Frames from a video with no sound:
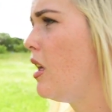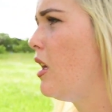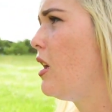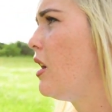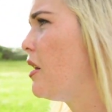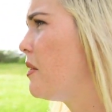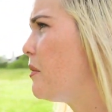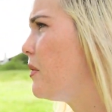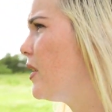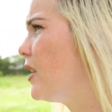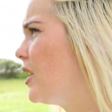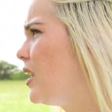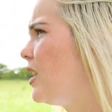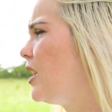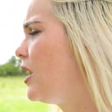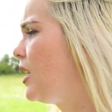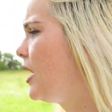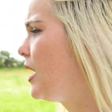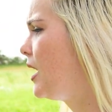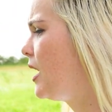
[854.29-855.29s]
that's, but,
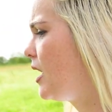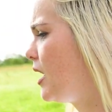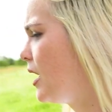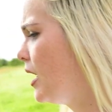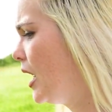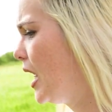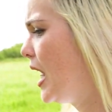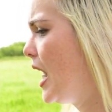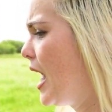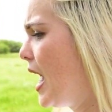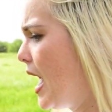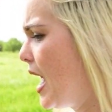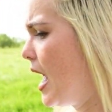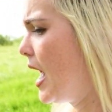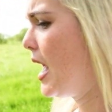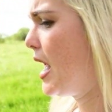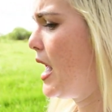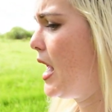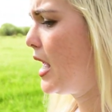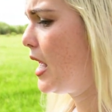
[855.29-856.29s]
that's, that's
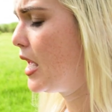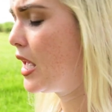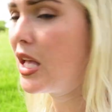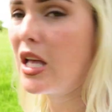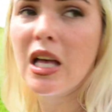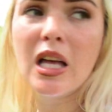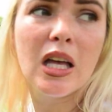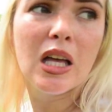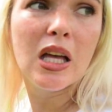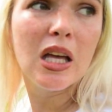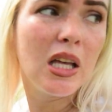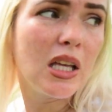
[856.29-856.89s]
the sun right there.